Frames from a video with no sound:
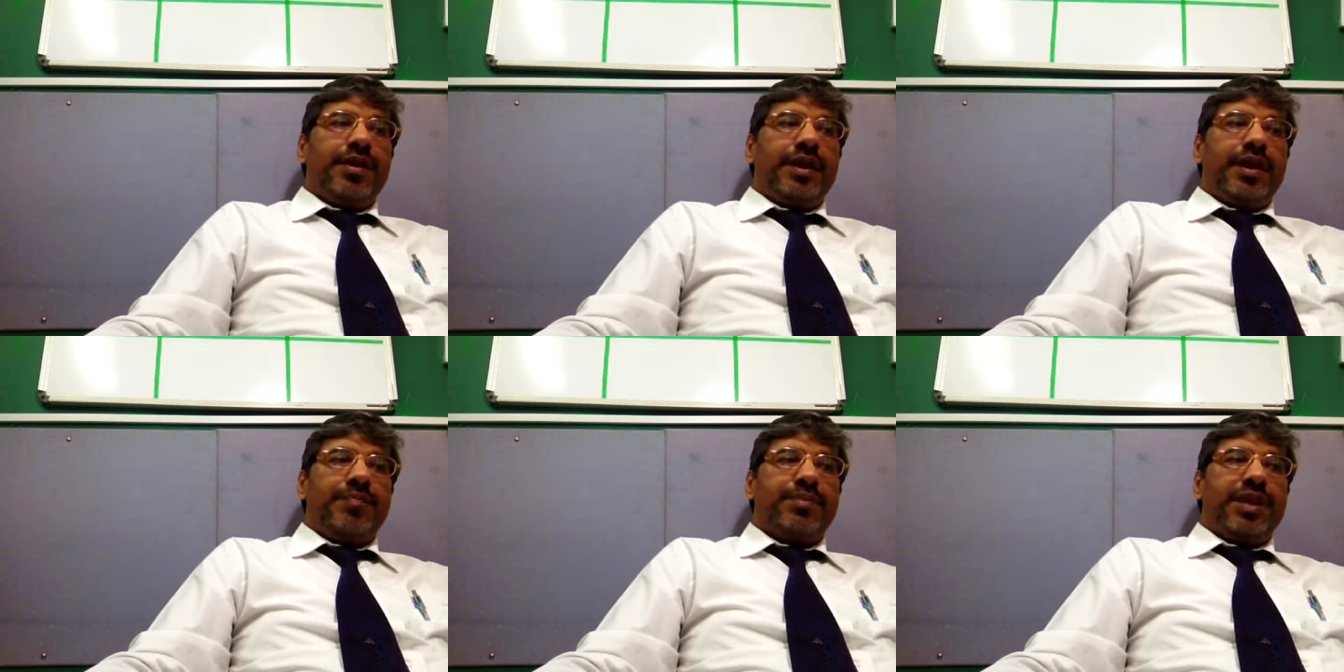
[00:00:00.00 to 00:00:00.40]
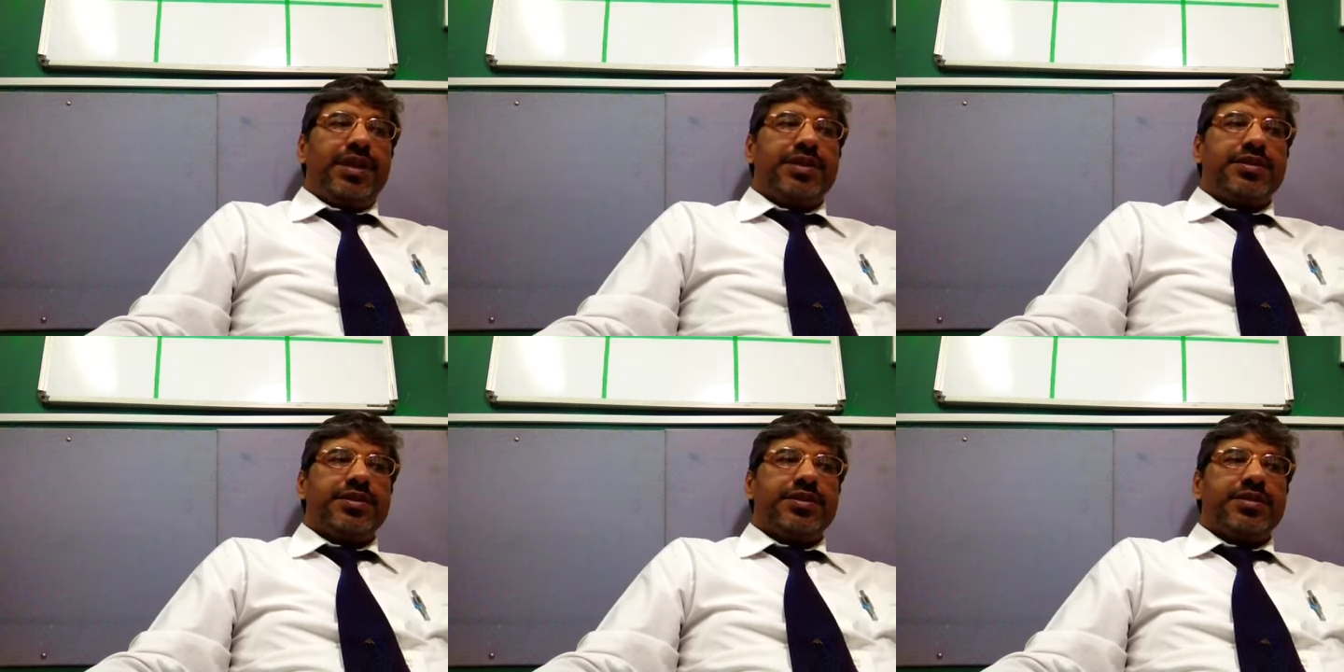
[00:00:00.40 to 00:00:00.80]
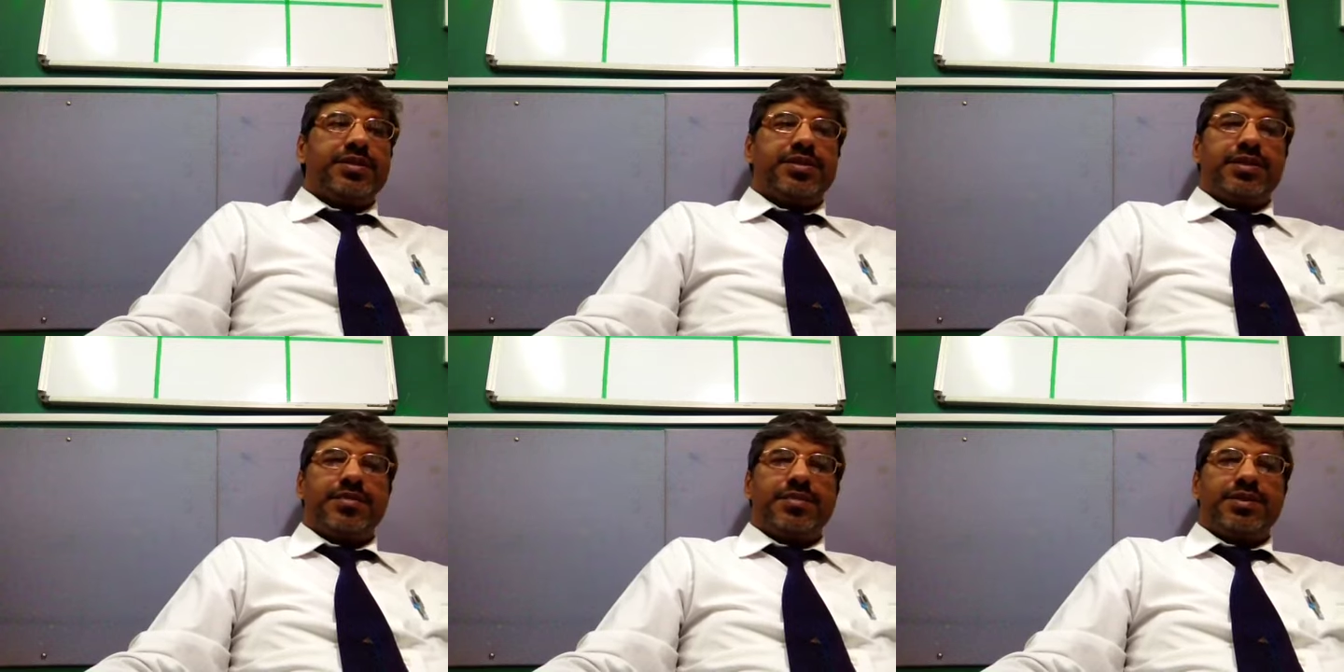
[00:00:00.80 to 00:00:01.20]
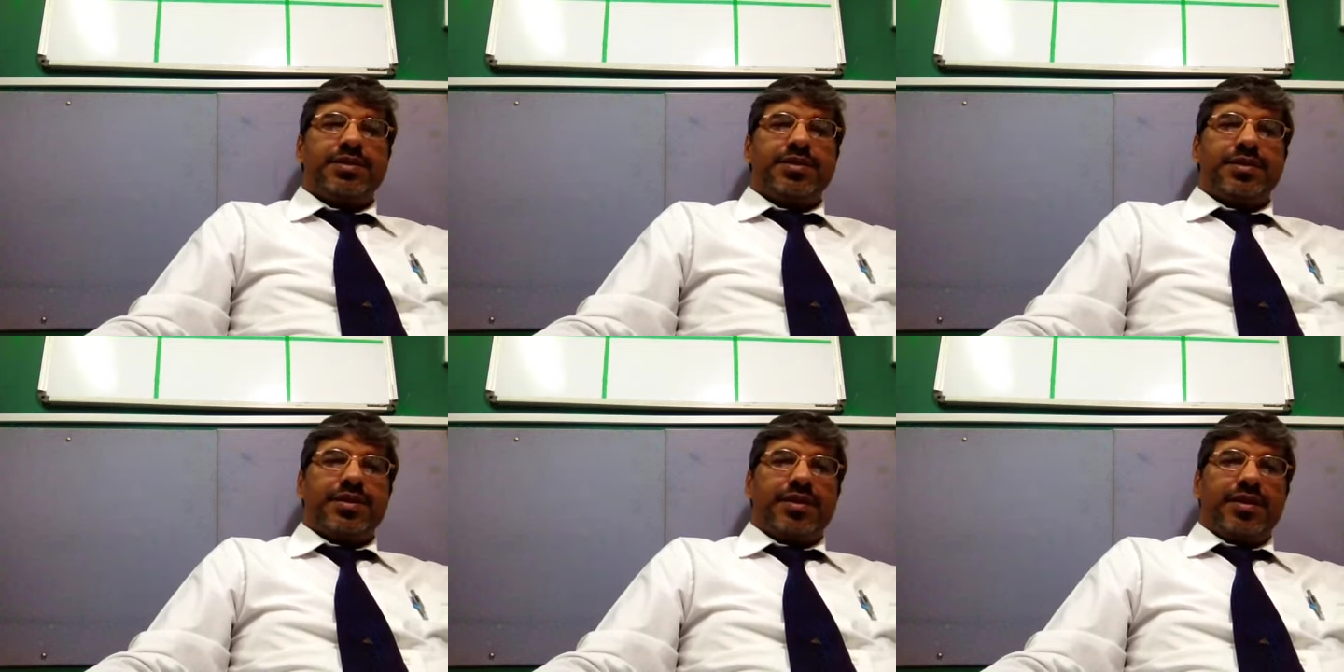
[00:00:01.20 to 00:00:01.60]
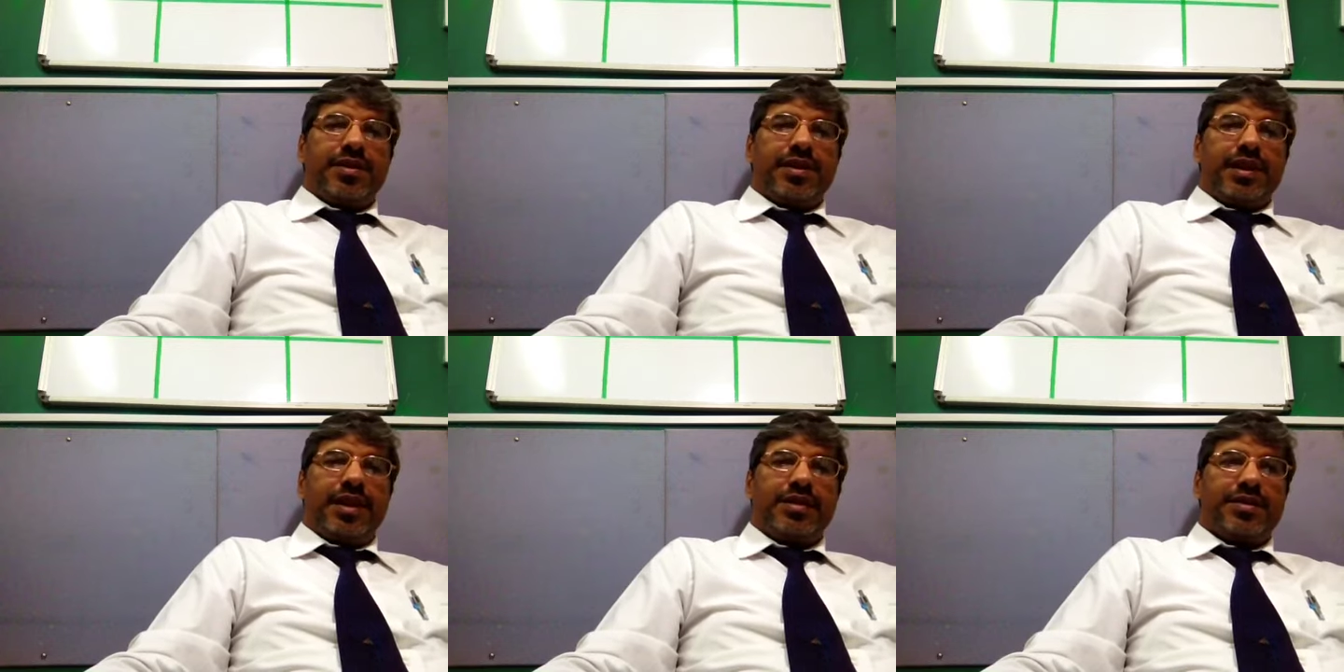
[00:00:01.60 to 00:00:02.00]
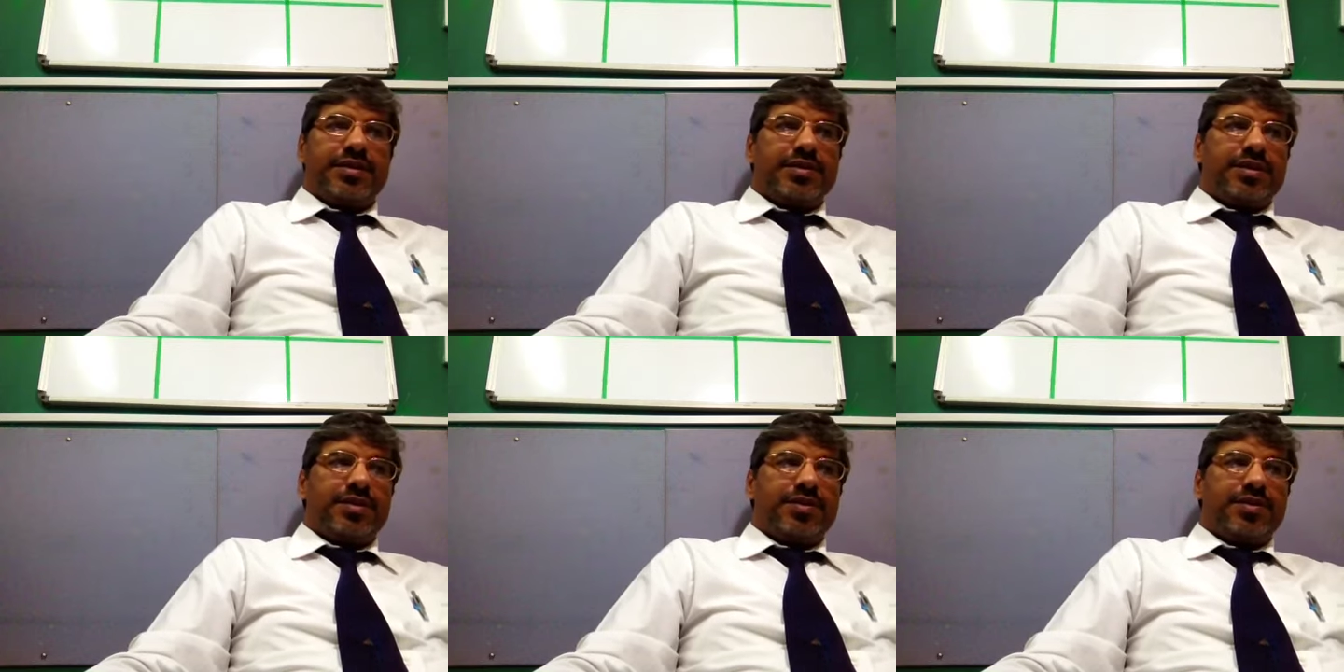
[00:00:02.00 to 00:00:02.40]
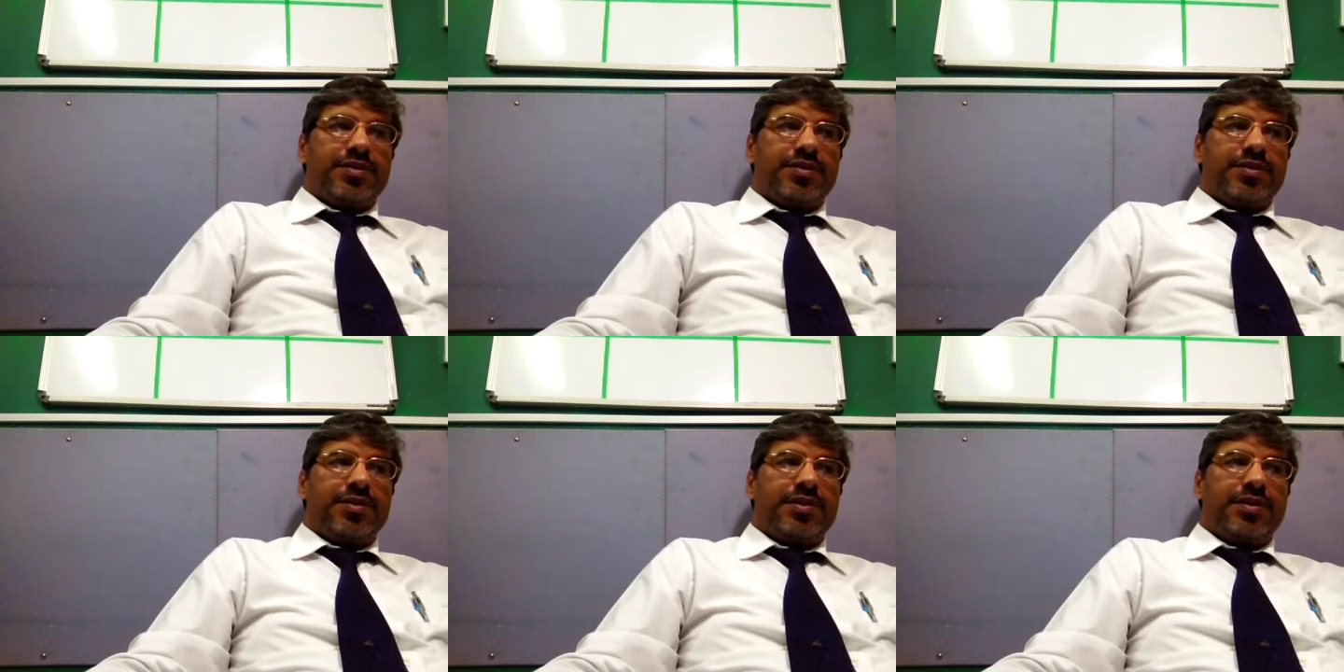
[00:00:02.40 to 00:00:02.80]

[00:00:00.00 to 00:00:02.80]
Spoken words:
application systems access control.